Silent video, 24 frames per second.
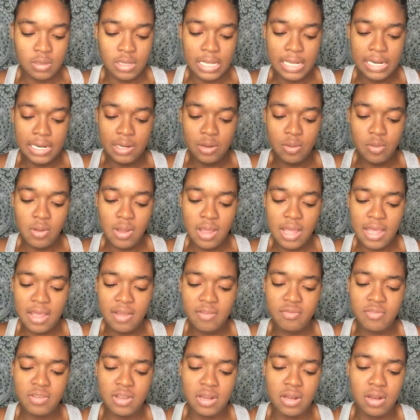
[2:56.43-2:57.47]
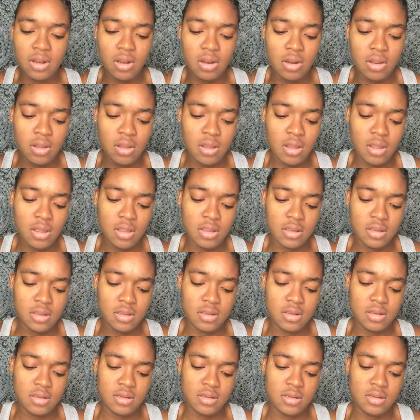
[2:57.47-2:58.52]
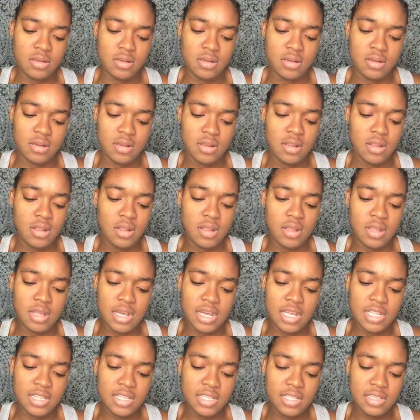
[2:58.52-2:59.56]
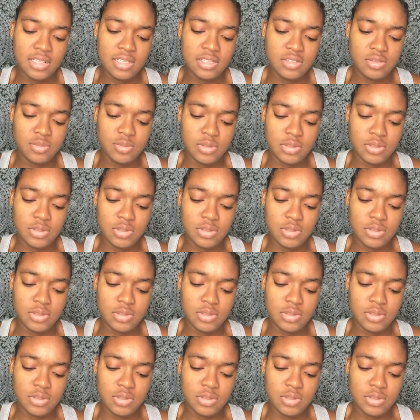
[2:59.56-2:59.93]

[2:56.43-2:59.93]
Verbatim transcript: and I don't have a lot I think this